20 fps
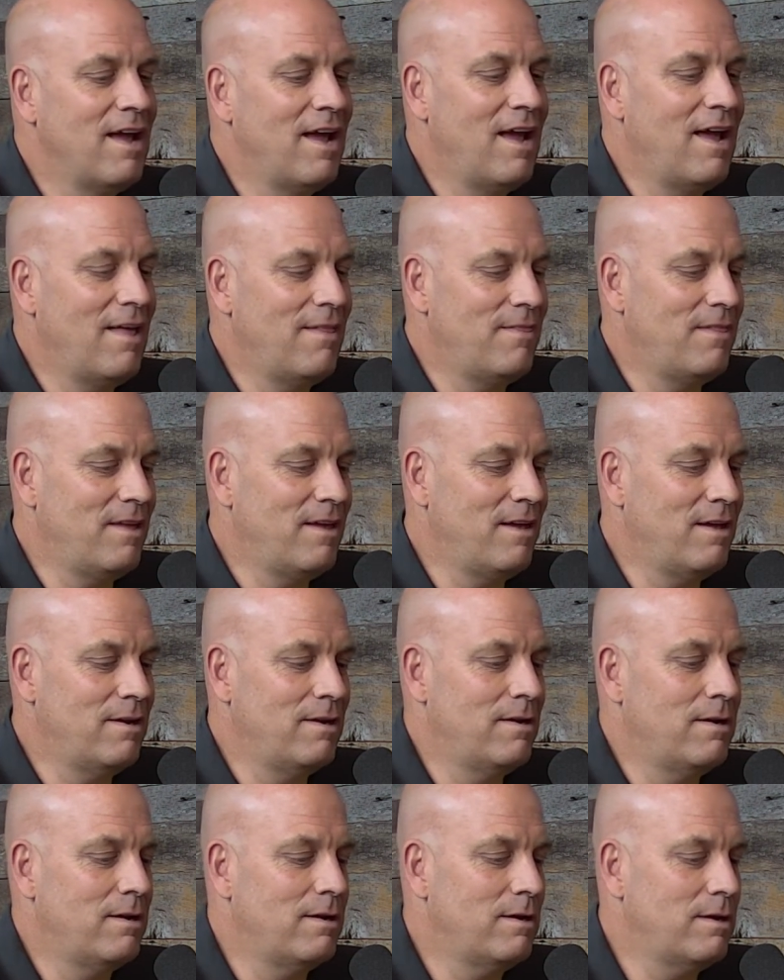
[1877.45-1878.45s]
And
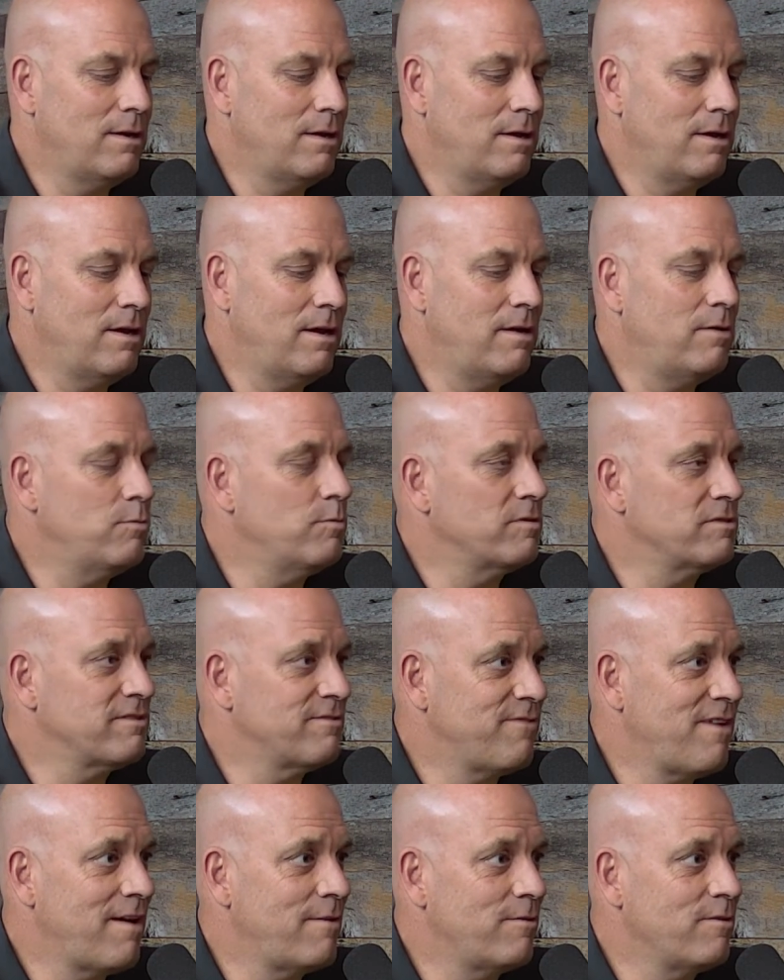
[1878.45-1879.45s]
then he was the
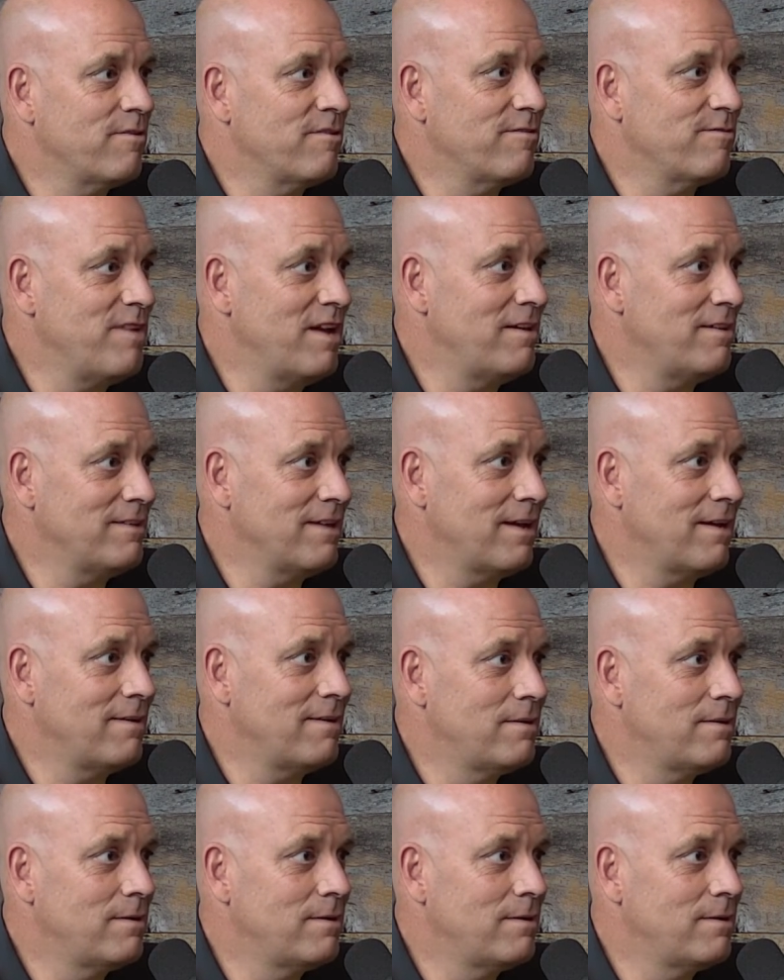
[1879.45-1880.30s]
founder of Nelnet,